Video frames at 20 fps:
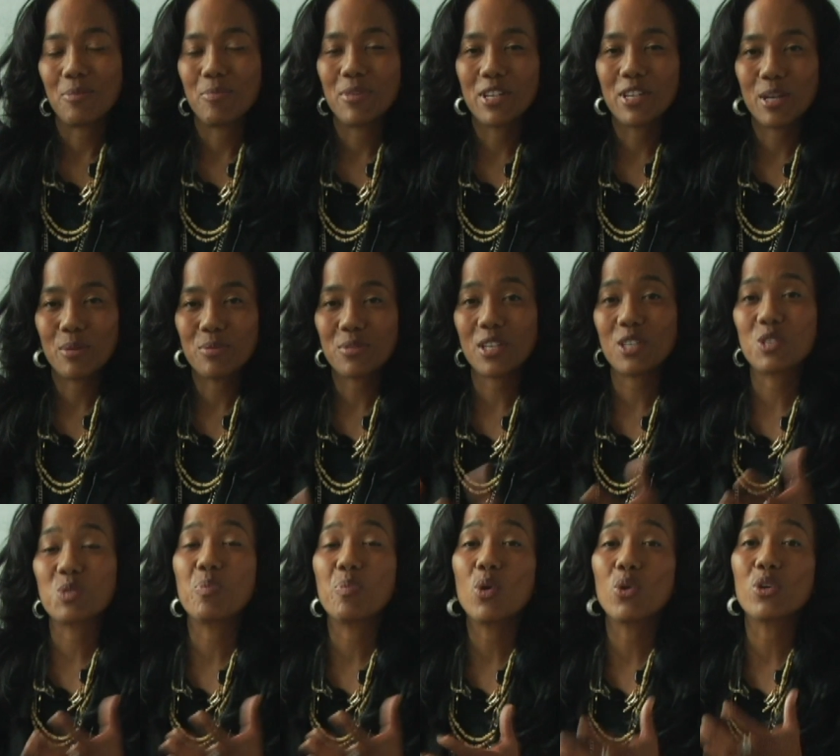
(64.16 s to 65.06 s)
it becomes a
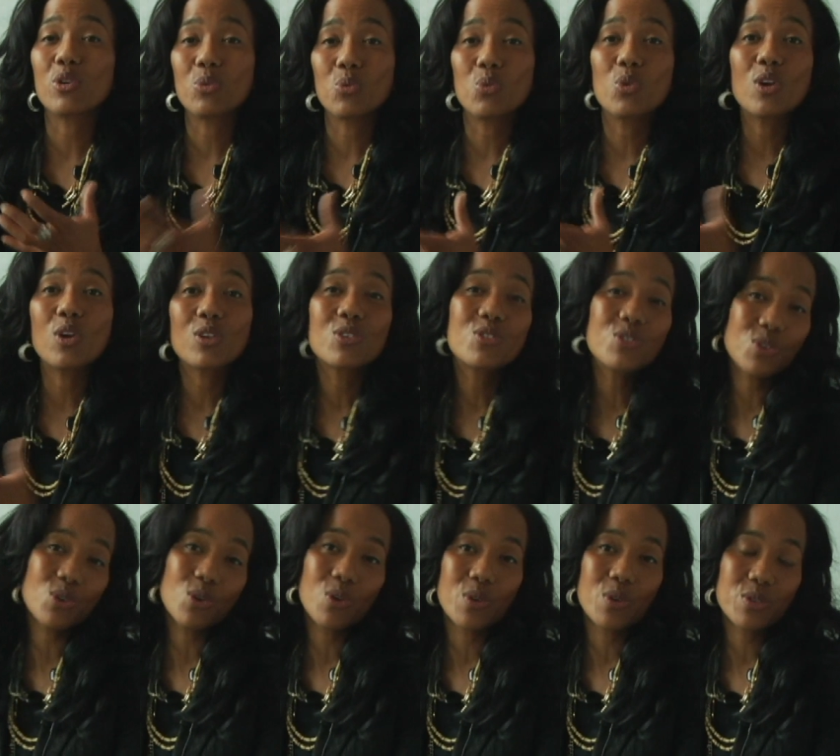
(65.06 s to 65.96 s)
spoken word
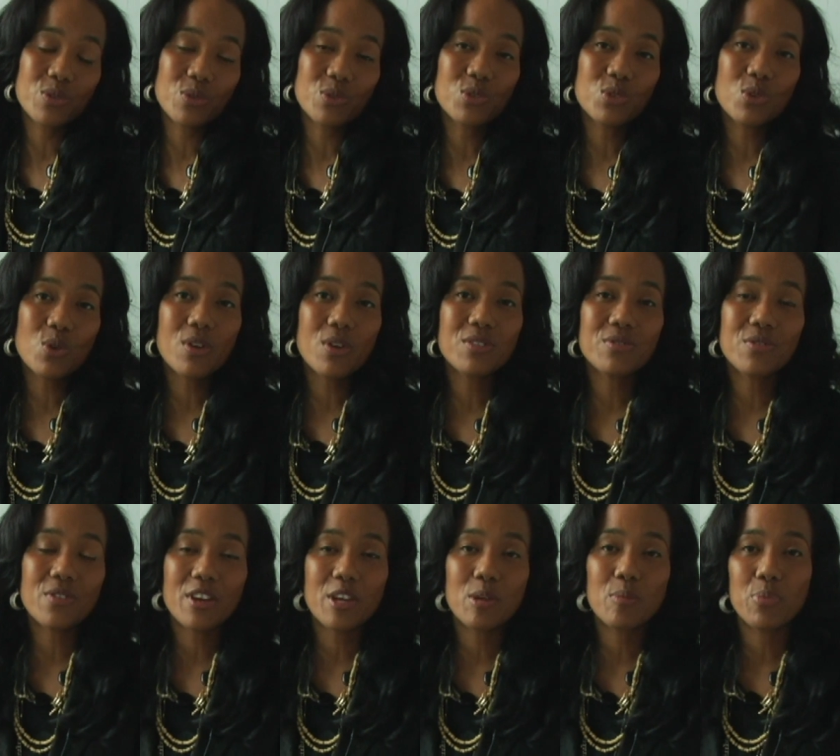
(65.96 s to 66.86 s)
story. So story
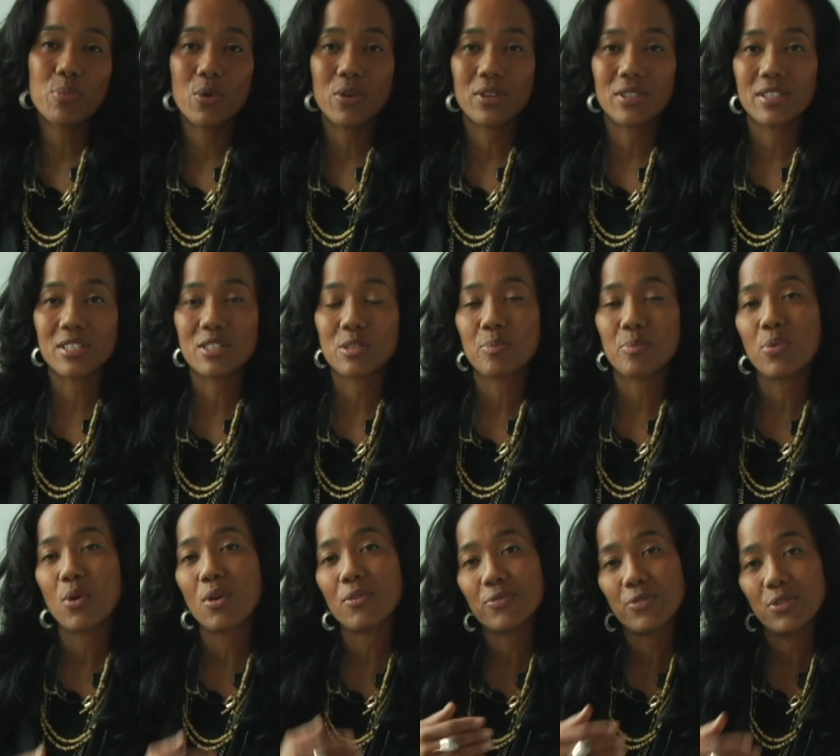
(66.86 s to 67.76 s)
is very important. It's
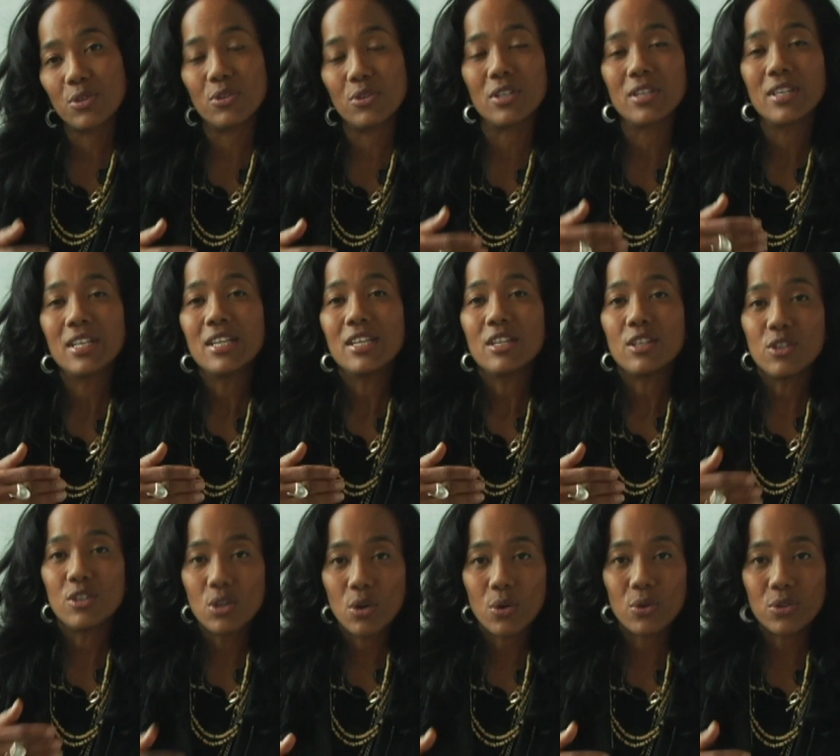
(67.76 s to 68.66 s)
important for you to
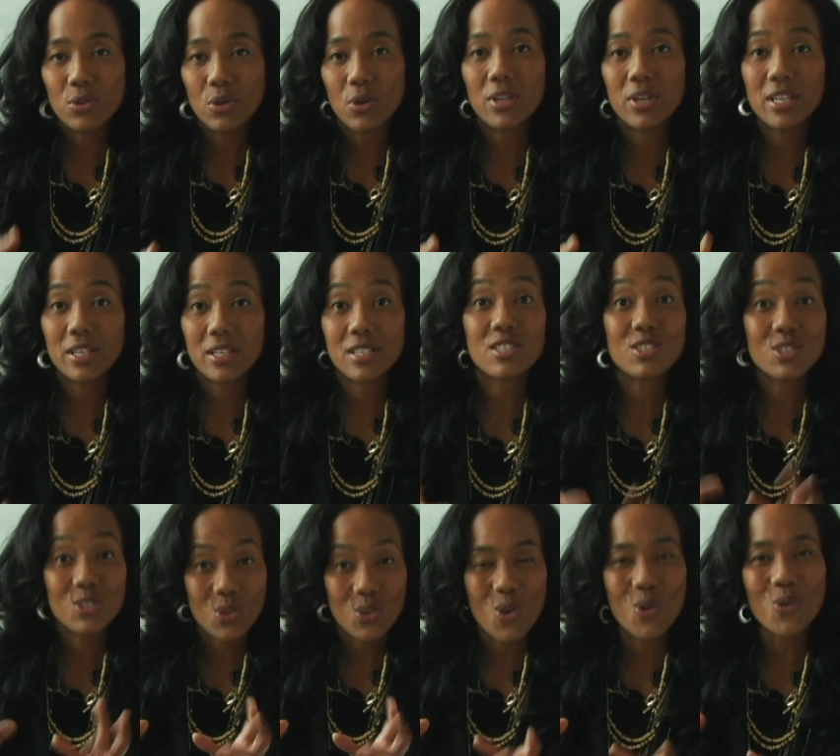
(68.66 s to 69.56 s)
know your
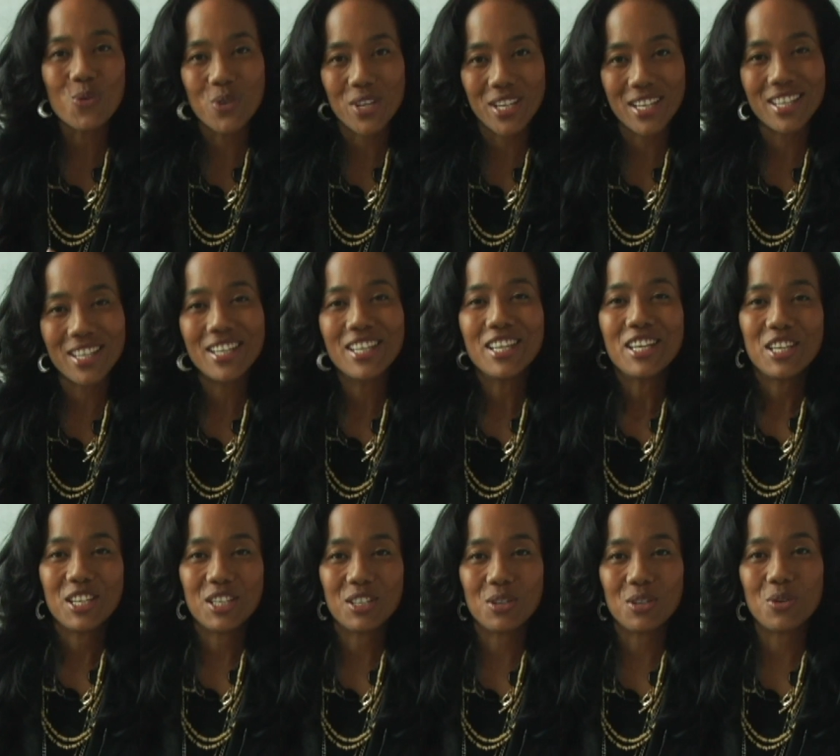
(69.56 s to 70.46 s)
history
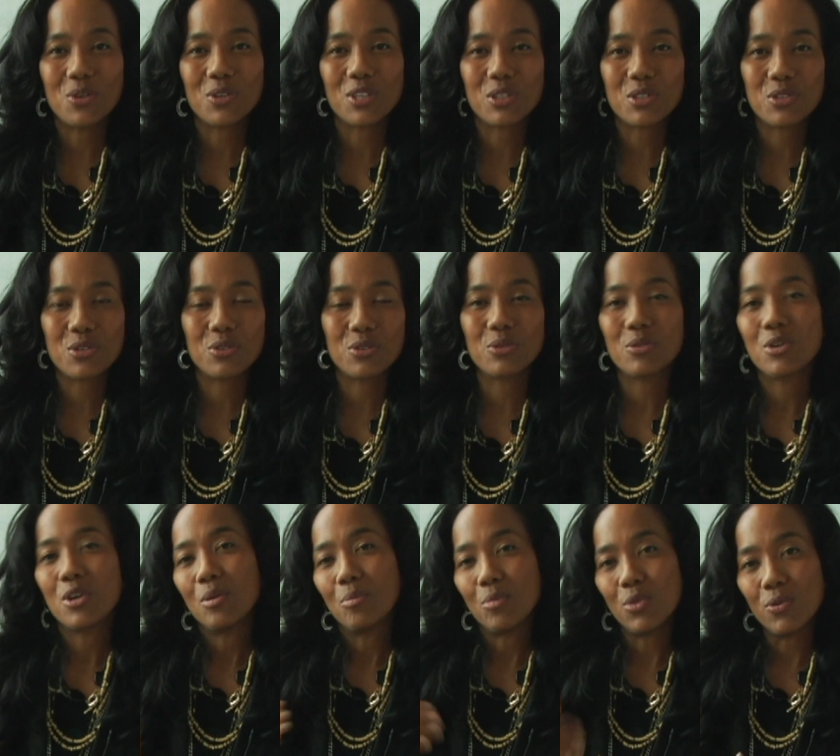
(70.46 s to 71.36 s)
in order to
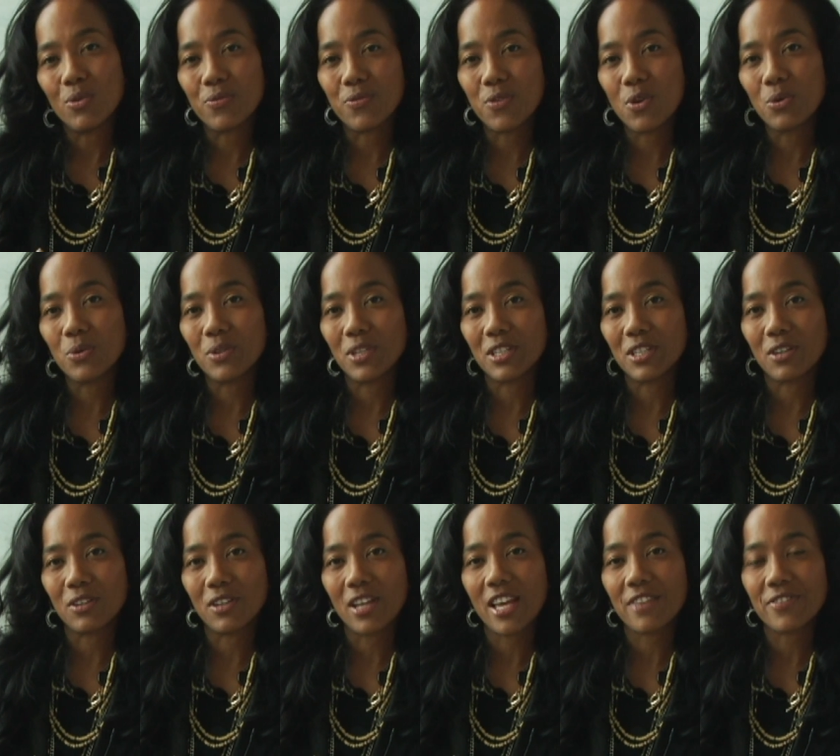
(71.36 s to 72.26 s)
move forward in
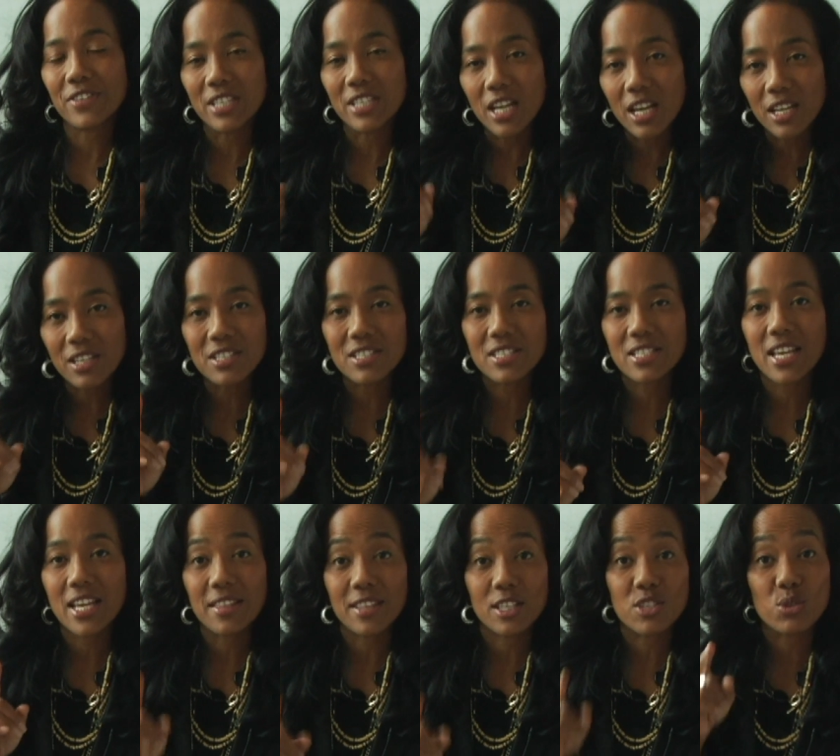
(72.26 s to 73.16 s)
your life and to
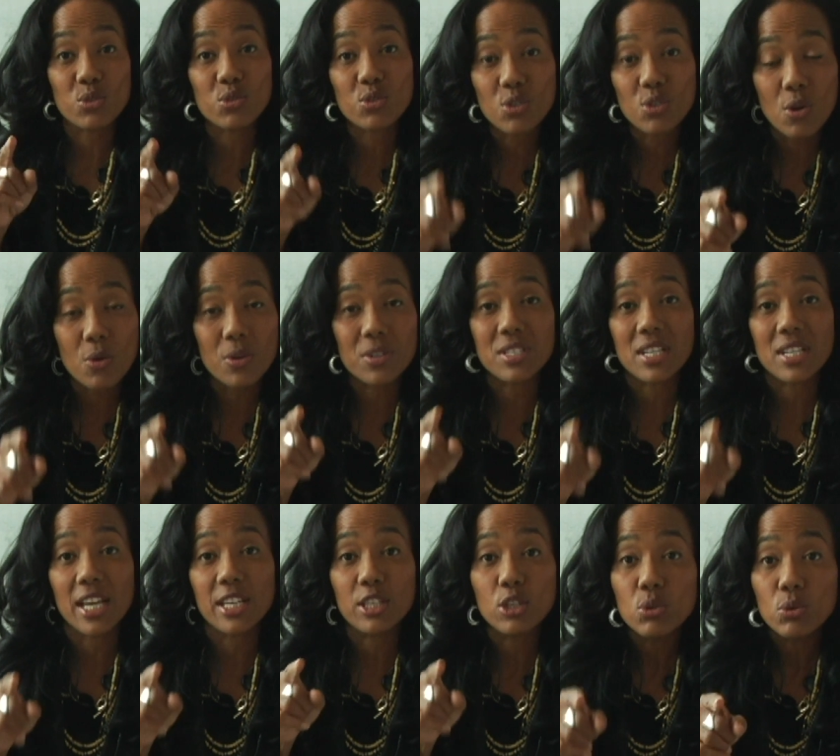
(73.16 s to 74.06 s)
understand that your story is
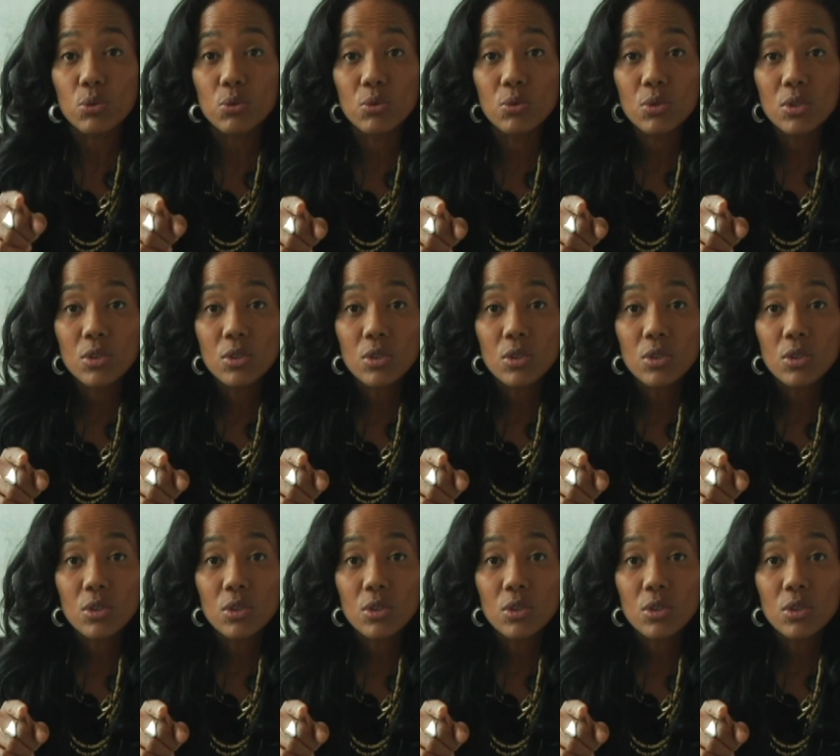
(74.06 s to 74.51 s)
not you.